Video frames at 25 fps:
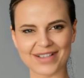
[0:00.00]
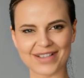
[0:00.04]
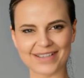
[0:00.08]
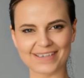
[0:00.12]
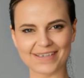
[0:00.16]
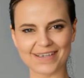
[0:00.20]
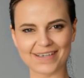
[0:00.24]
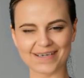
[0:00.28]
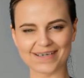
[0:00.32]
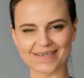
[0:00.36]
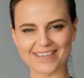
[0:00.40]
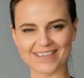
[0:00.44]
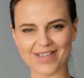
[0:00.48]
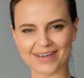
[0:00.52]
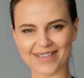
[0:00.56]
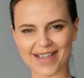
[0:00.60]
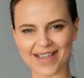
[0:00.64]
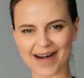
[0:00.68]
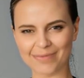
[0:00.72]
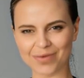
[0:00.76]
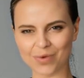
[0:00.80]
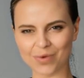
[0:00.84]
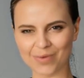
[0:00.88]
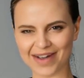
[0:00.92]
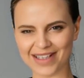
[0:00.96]

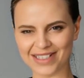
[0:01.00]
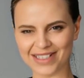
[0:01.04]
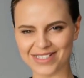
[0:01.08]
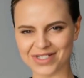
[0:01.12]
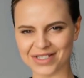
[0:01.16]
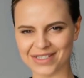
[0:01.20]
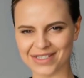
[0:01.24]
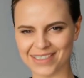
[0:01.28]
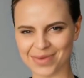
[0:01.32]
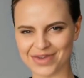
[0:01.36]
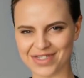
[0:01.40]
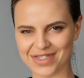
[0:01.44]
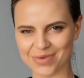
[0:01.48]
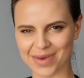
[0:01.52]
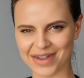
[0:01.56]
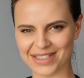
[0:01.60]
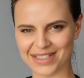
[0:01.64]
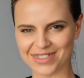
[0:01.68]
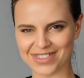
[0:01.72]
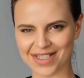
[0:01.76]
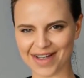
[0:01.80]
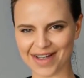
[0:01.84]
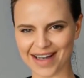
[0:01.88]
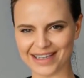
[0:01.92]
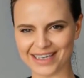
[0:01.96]
Collaboration between
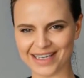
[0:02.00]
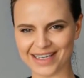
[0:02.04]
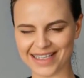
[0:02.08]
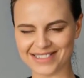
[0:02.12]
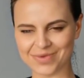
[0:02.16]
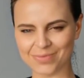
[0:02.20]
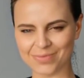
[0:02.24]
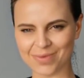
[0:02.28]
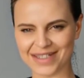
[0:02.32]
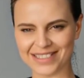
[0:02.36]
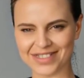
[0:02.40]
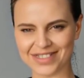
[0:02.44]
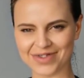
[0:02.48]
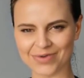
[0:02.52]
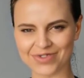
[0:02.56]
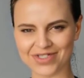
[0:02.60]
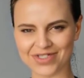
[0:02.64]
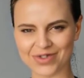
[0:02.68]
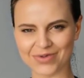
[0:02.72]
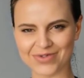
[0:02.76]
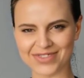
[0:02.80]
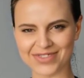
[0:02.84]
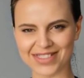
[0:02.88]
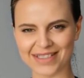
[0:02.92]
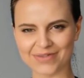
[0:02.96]
Chinese researchers
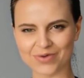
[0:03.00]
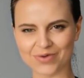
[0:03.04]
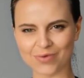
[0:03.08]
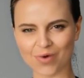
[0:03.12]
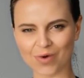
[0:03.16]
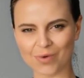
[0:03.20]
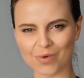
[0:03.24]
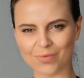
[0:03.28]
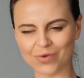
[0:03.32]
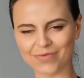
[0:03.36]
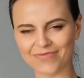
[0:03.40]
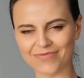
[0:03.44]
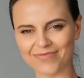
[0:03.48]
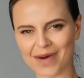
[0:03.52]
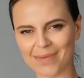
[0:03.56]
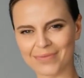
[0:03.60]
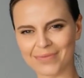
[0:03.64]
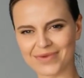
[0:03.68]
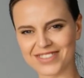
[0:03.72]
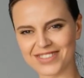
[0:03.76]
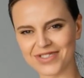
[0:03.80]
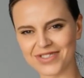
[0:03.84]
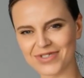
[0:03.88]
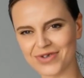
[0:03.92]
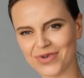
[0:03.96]
and global
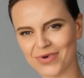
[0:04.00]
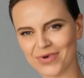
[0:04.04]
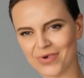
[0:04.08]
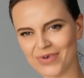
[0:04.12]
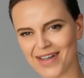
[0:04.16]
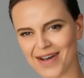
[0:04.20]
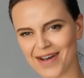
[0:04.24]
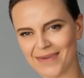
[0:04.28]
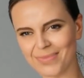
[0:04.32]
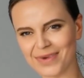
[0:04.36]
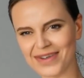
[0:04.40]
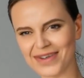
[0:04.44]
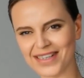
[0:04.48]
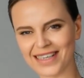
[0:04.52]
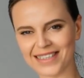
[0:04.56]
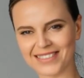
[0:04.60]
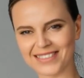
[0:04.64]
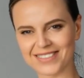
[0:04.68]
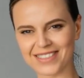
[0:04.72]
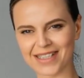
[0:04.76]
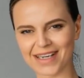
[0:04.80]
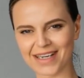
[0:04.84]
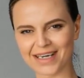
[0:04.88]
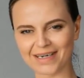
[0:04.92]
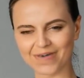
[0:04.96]
pharmaceutical companies,
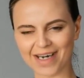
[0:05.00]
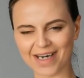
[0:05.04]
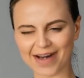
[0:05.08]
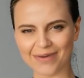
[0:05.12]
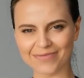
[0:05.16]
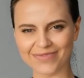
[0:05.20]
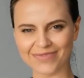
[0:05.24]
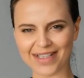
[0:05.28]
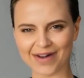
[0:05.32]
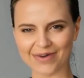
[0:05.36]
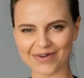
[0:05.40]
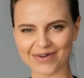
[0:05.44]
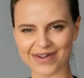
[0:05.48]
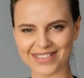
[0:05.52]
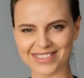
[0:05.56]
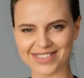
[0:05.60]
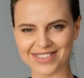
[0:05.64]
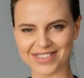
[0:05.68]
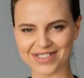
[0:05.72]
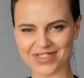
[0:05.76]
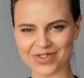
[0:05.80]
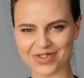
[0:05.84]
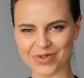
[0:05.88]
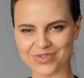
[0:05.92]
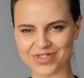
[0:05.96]
healthcare
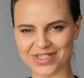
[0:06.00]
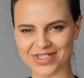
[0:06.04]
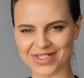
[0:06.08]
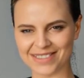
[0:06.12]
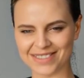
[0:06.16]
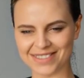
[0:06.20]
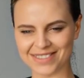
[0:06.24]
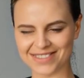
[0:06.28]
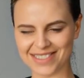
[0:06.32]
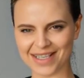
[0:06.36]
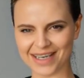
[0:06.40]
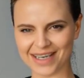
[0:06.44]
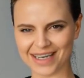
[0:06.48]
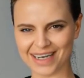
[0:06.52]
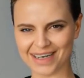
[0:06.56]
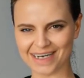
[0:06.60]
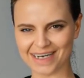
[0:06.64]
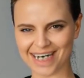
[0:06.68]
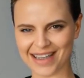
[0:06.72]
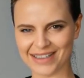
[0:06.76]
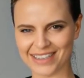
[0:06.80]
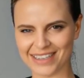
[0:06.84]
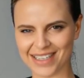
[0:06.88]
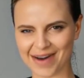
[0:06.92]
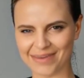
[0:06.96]
institutions, and
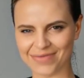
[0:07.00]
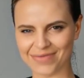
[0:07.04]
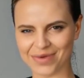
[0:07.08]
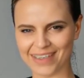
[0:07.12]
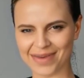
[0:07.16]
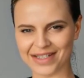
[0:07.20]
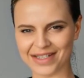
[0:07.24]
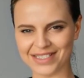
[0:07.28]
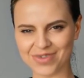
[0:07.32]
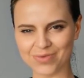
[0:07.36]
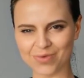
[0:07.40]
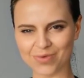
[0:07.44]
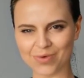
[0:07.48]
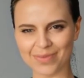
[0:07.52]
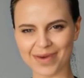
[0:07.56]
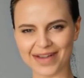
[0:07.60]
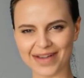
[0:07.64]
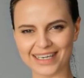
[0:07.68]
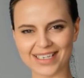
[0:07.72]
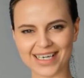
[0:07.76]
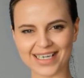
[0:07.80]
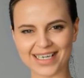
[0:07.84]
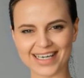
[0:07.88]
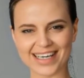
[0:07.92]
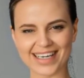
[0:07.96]
governments will be
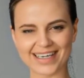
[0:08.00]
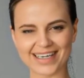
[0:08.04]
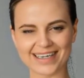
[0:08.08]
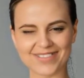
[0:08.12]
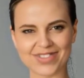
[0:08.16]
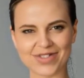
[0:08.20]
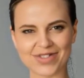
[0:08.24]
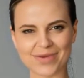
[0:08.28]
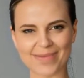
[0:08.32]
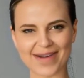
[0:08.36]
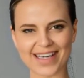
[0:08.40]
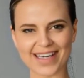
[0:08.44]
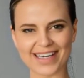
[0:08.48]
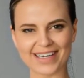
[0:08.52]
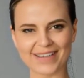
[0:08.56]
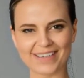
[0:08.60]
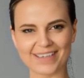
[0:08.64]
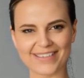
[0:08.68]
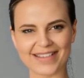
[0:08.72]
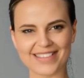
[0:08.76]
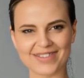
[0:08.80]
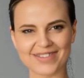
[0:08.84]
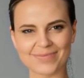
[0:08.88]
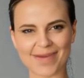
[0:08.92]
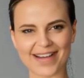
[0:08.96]
key to making these
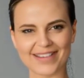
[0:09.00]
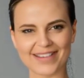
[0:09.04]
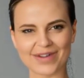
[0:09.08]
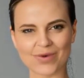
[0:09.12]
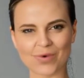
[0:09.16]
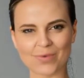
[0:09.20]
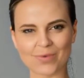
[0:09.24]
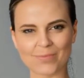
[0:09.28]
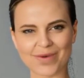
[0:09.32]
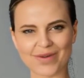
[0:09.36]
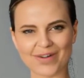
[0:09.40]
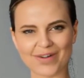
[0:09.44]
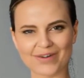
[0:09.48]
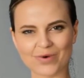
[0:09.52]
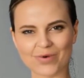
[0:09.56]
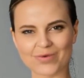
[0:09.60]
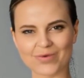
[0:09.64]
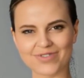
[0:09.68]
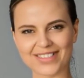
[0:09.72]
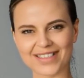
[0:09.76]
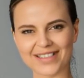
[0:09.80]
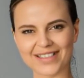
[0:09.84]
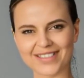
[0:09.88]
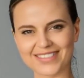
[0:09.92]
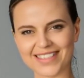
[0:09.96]
medical miracles
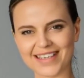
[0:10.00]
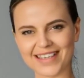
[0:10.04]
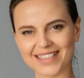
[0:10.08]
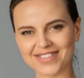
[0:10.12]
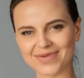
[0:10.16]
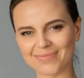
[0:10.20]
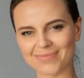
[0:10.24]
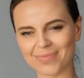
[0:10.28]
accessible.